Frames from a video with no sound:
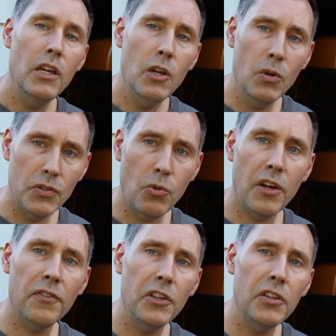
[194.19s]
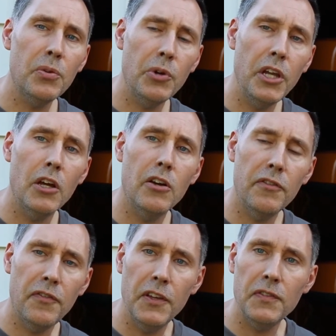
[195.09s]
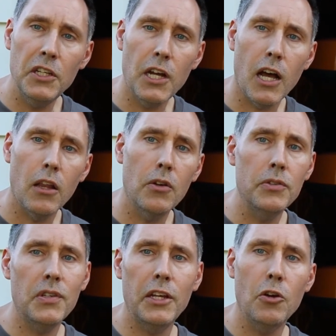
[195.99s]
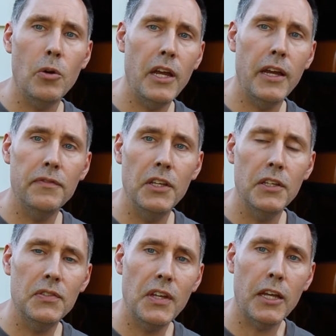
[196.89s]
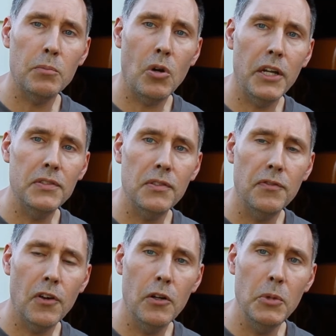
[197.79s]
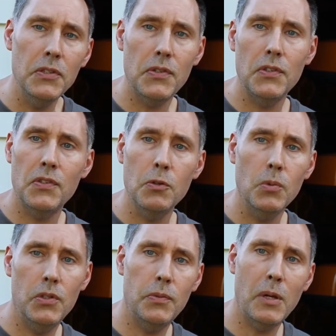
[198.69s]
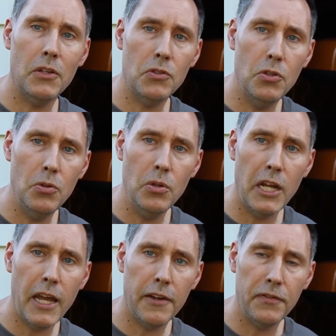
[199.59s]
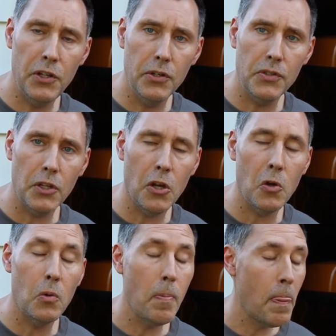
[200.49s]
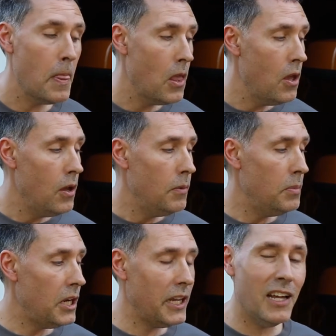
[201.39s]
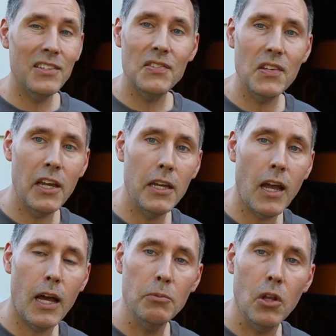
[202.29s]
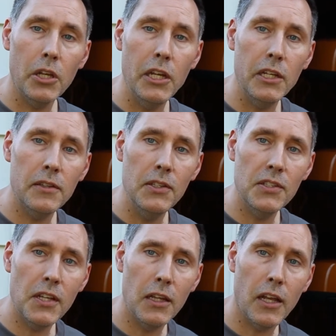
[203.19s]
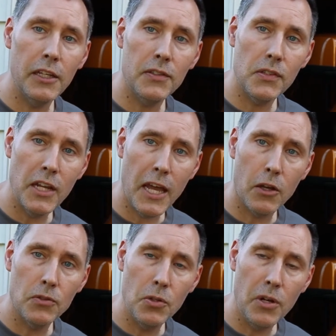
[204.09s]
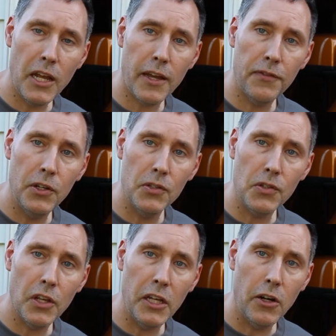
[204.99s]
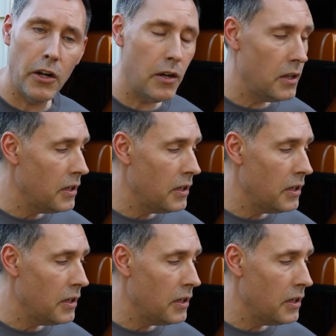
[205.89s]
It was roughly $350. I don't have the exact price in front of me since it was about 2.5 years ago. But I gotta say, I'm looking at these headlights now, 2.5 years later.